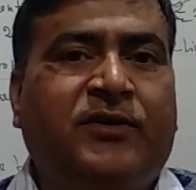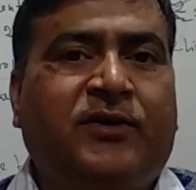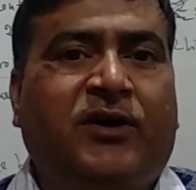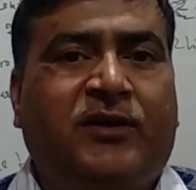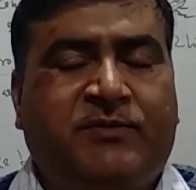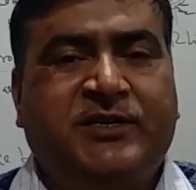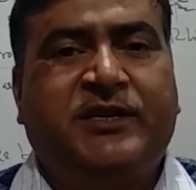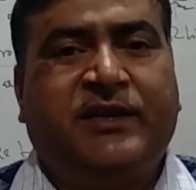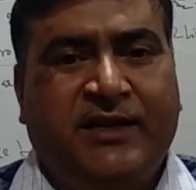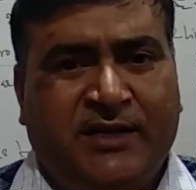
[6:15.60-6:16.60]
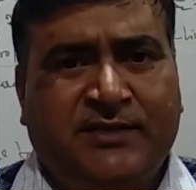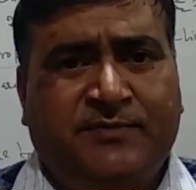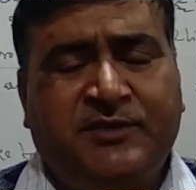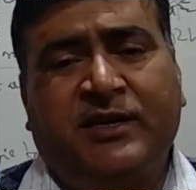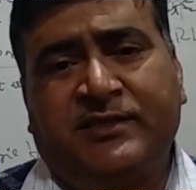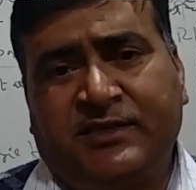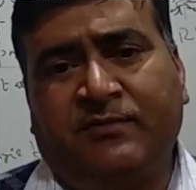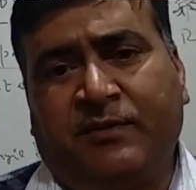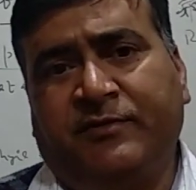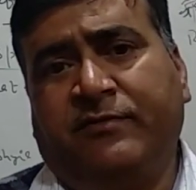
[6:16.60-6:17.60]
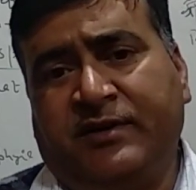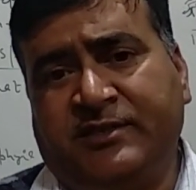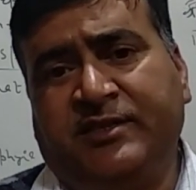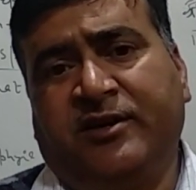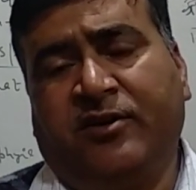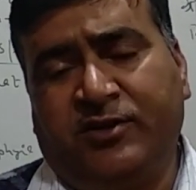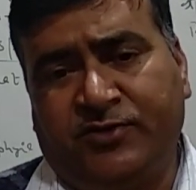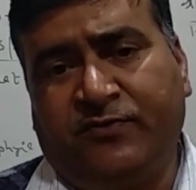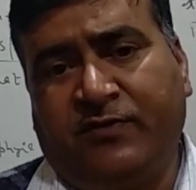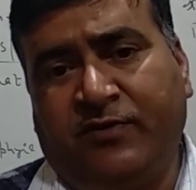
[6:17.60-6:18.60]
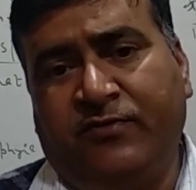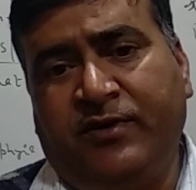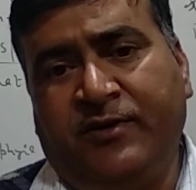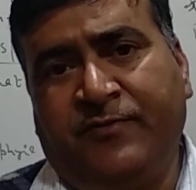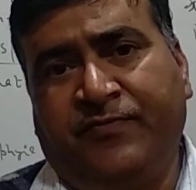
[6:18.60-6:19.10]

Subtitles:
are present. Exceptional, some of the ferns they are also found,